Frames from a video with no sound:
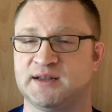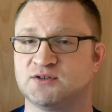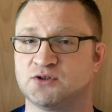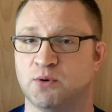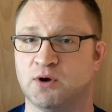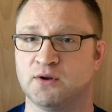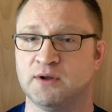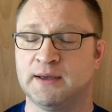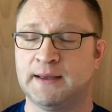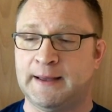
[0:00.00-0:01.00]
and so
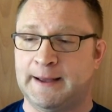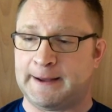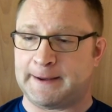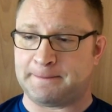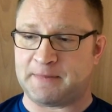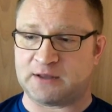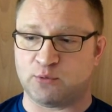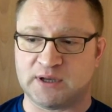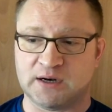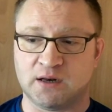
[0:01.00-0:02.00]
on. I
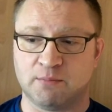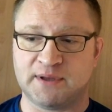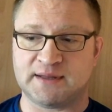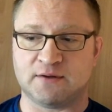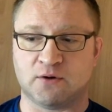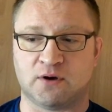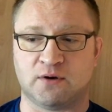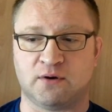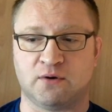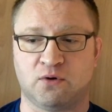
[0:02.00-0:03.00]
tweak it a little bit
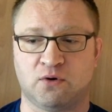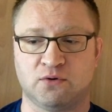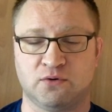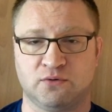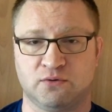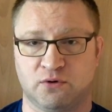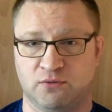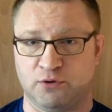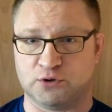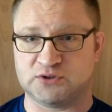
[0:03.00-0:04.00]

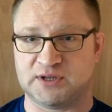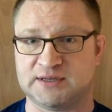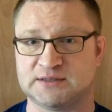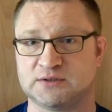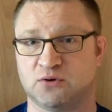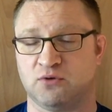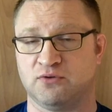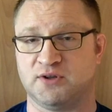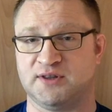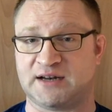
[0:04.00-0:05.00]
on those things,
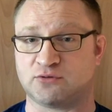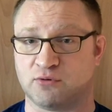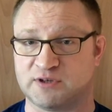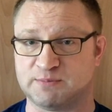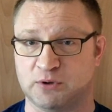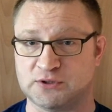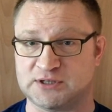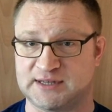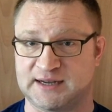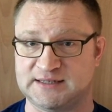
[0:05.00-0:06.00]
on the natural
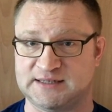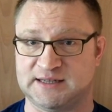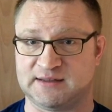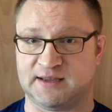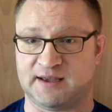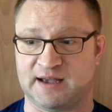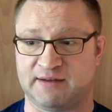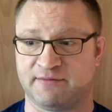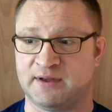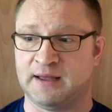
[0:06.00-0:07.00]
responses that I see that they
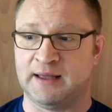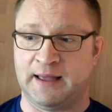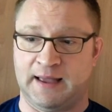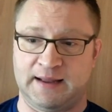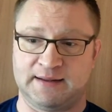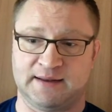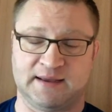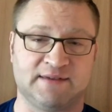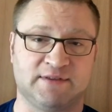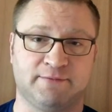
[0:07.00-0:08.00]
have, and then
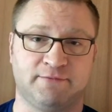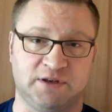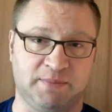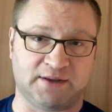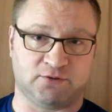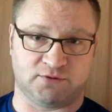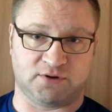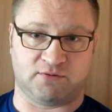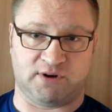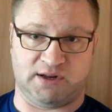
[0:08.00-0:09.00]
I give them feedback during the
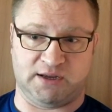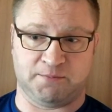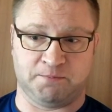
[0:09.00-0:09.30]
training.